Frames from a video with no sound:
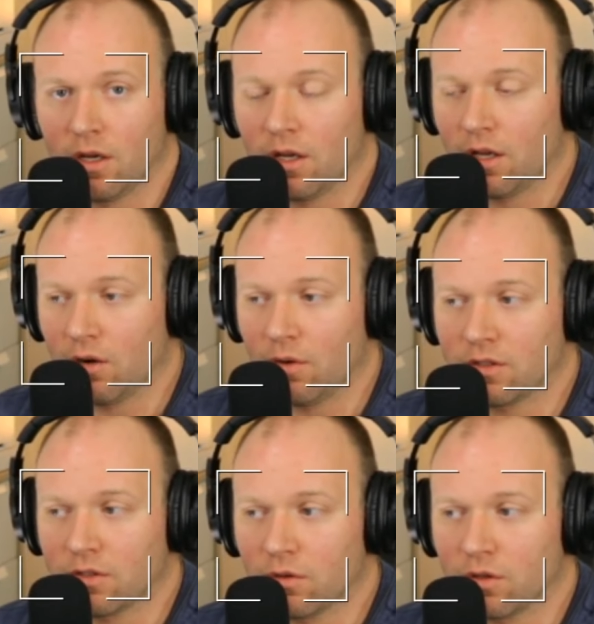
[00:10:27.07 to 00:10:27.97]

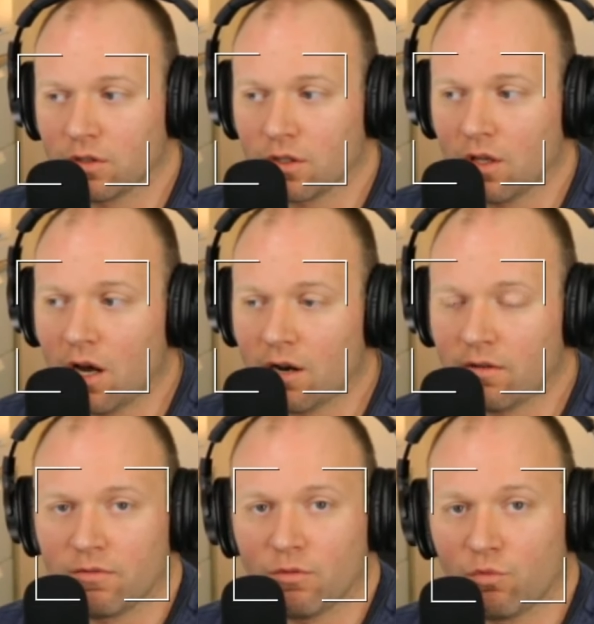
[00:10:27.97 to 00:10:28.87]
And so there's a lot
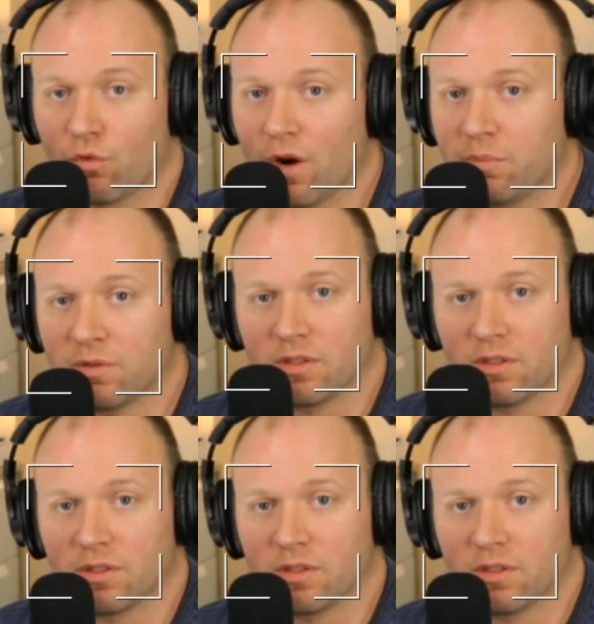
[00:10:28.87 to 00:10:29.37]
of rape,